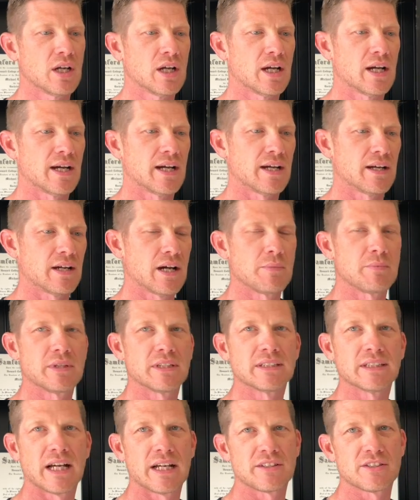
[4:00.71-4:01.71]
I'd be
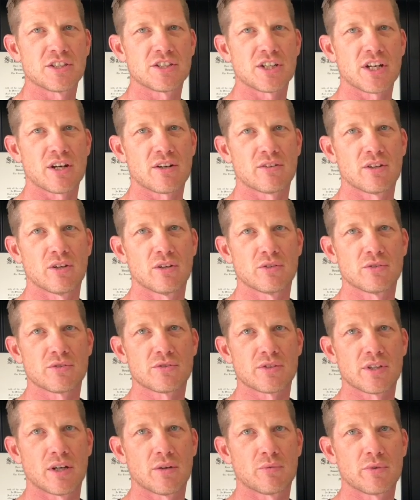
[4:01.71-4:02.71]
glad to share
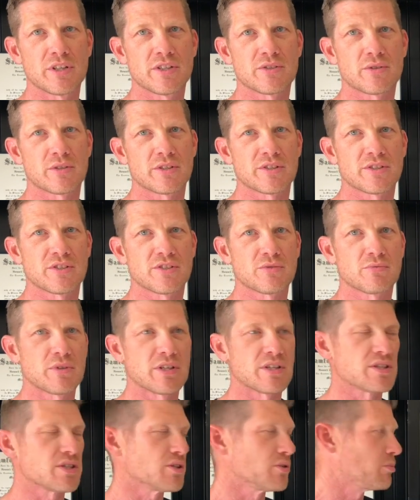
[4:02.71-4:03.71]
those resources
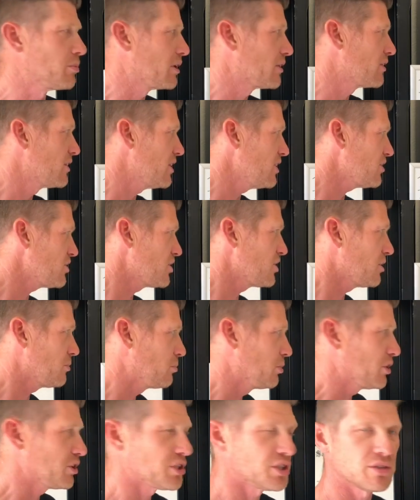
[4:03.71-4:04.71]
with you. But this should
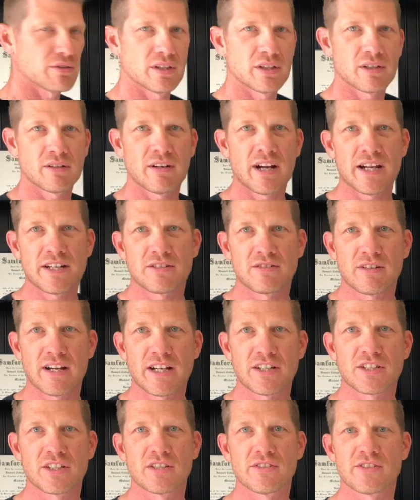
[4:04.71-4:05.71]
put you in the right
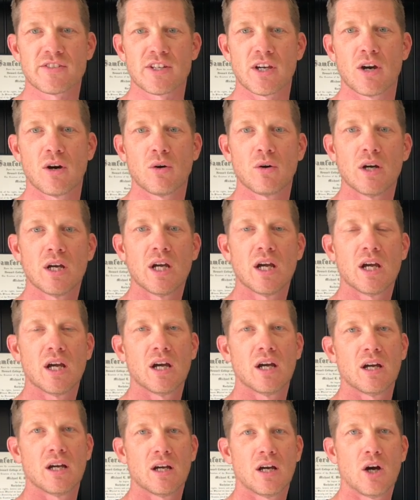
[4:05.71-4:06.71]
direction. So
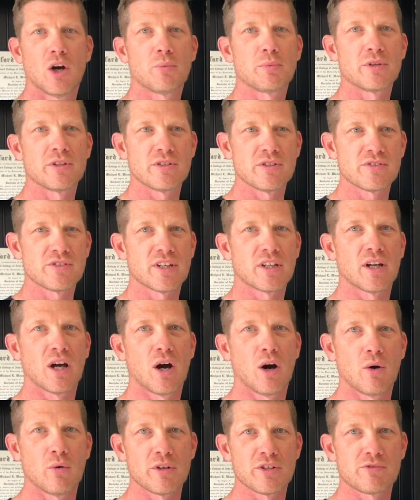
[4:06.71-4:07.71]
hope you use it.
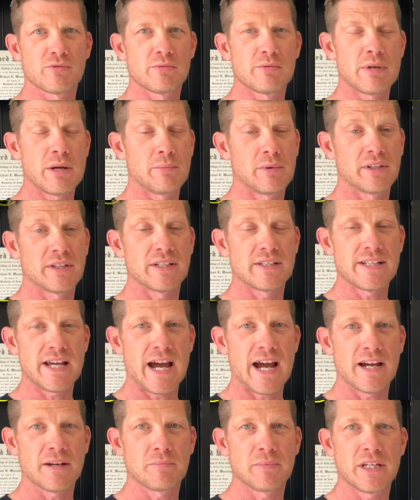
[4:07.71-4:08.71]
Always remember to
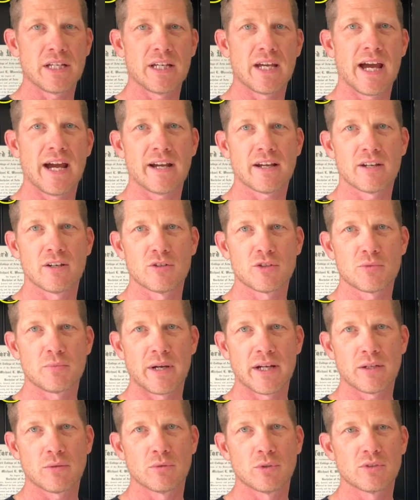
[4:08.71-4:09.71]
tag me at Coach
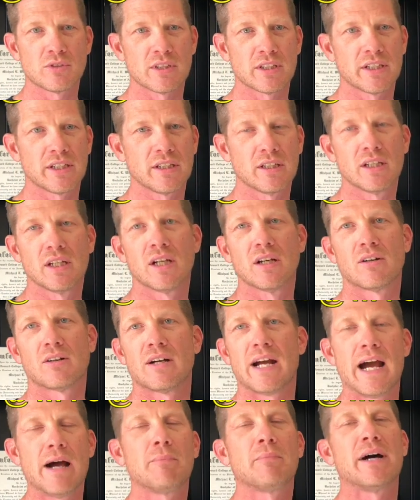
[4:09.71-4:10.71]
Mike Woosley or
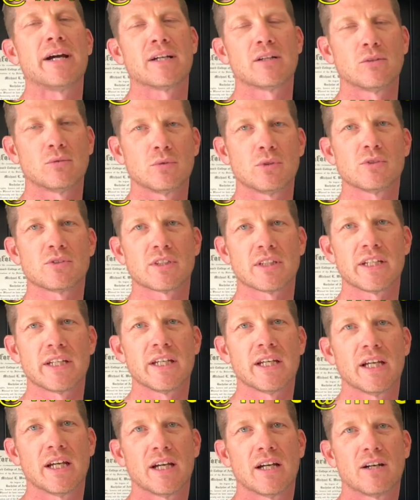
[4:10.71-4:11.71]
at Michael
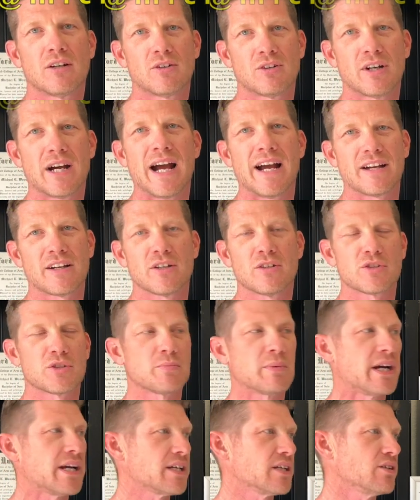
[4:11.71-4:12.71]
Woosley or at Coach
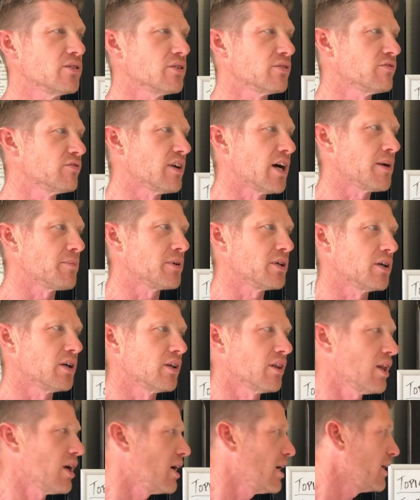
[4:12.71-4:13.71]
Mike. You can find me
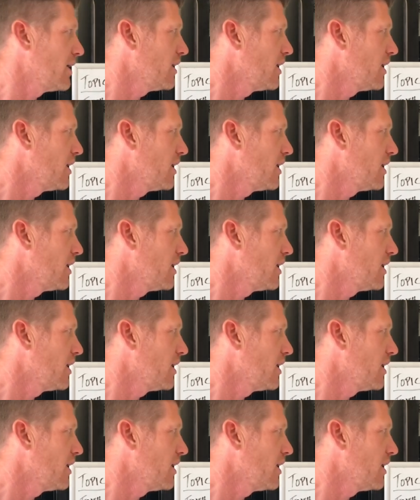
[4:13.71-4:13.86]
online.